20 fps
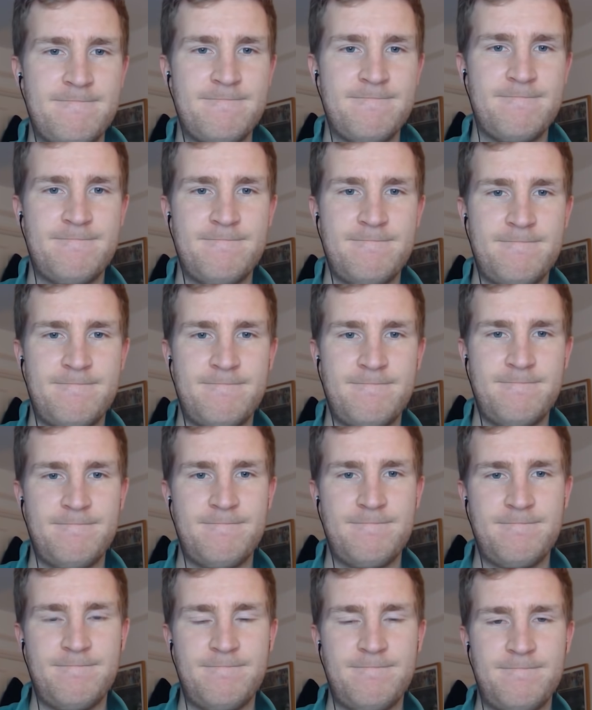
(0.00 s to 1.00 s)

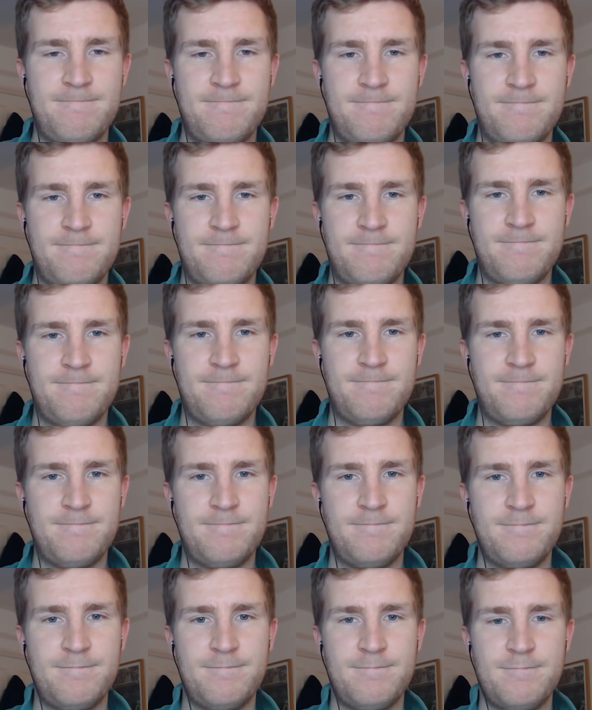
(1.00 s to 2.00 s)

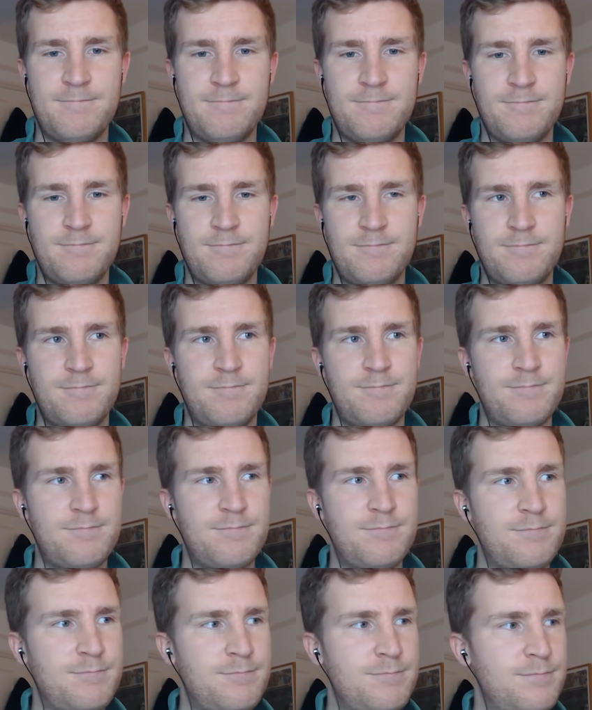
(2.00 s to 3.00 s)

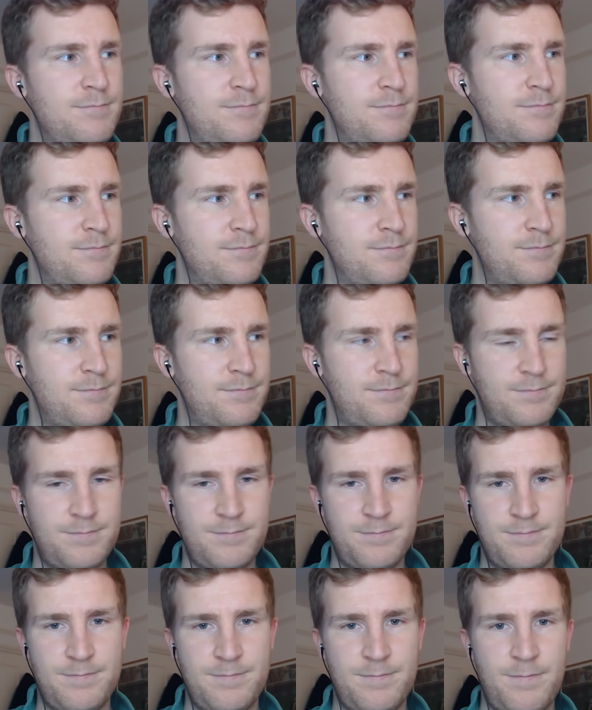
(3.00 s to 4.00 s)

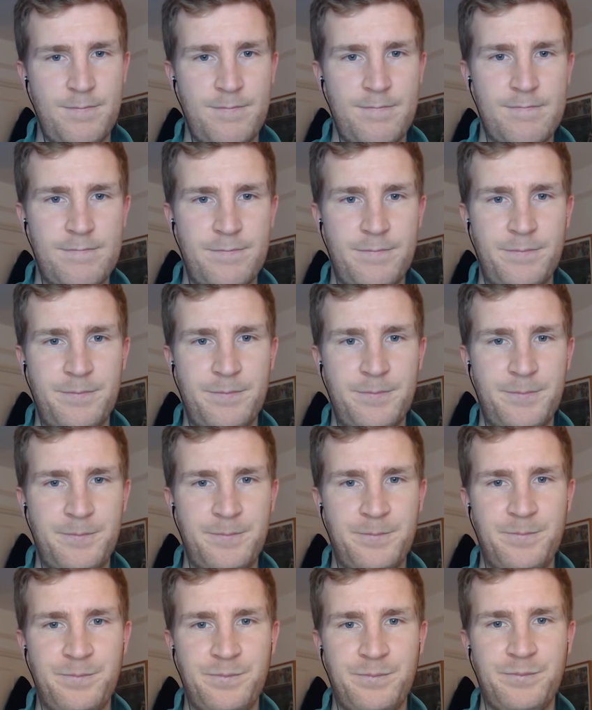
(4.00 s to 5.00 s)

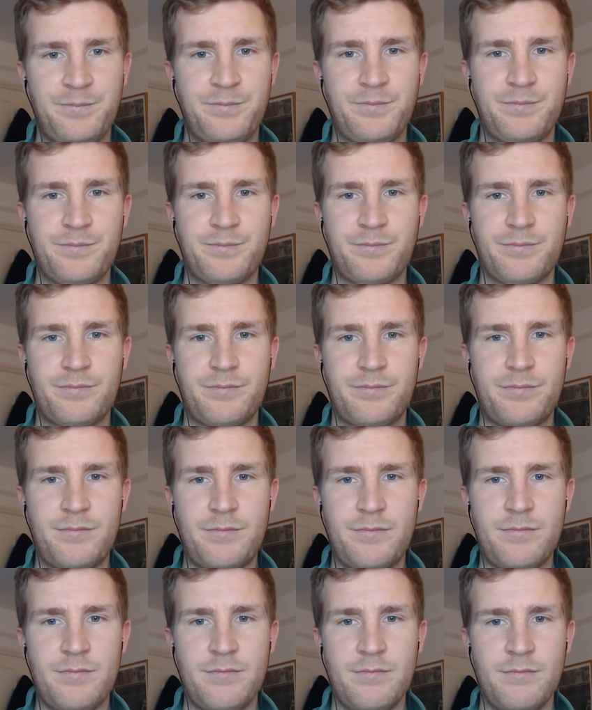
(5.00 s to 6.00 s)

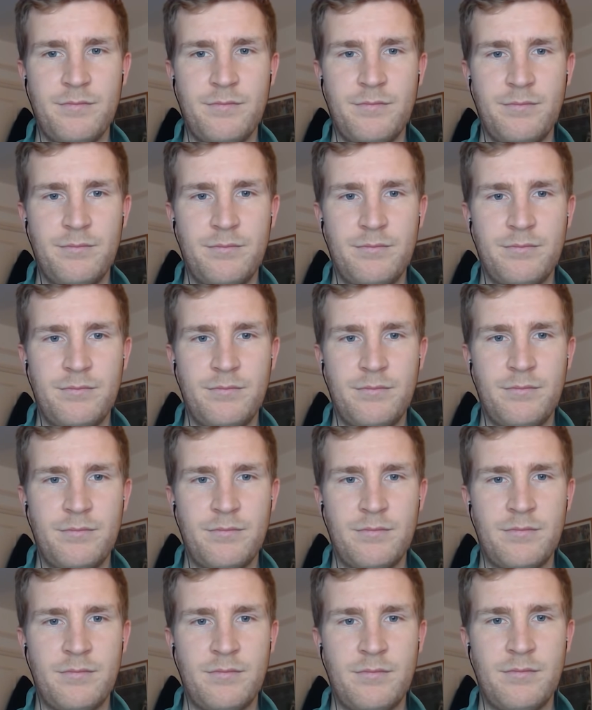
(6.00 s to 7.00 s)

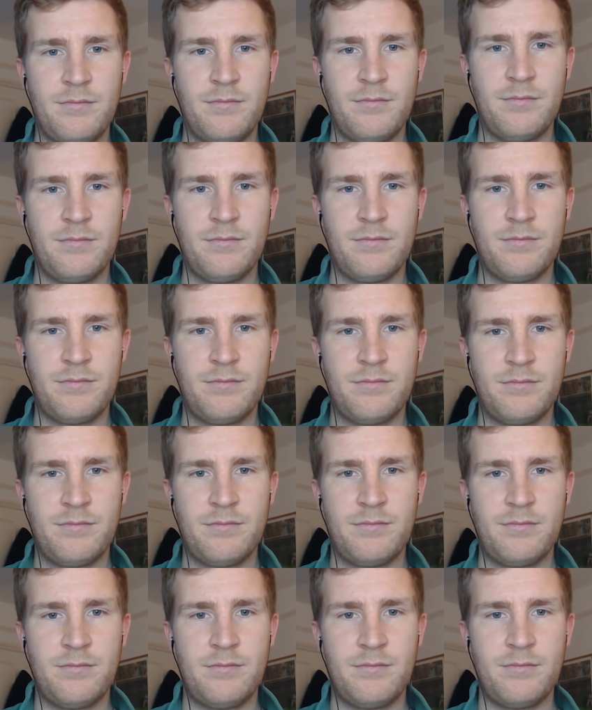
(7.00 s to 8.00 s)
(silent)